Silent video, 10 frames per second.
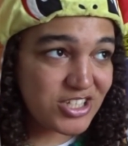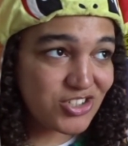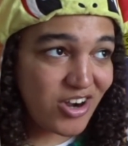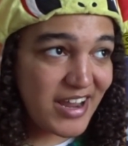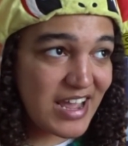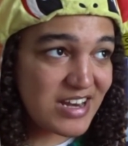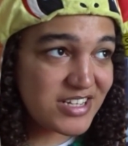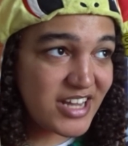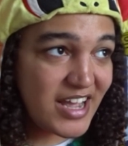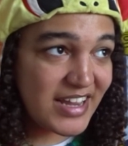to try
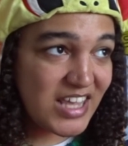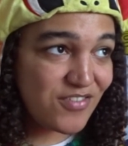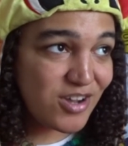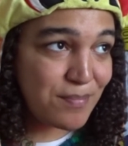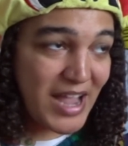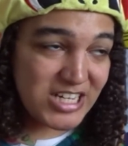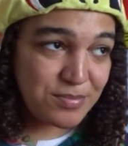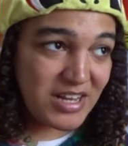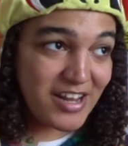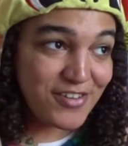and give
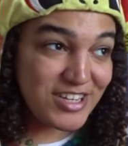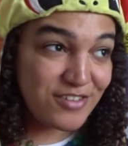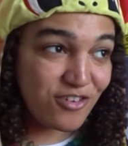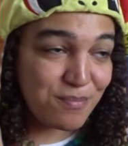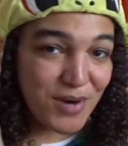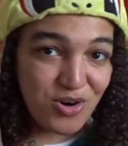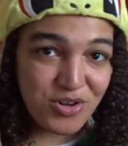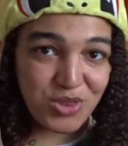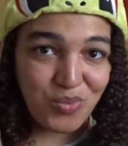compatibility for both,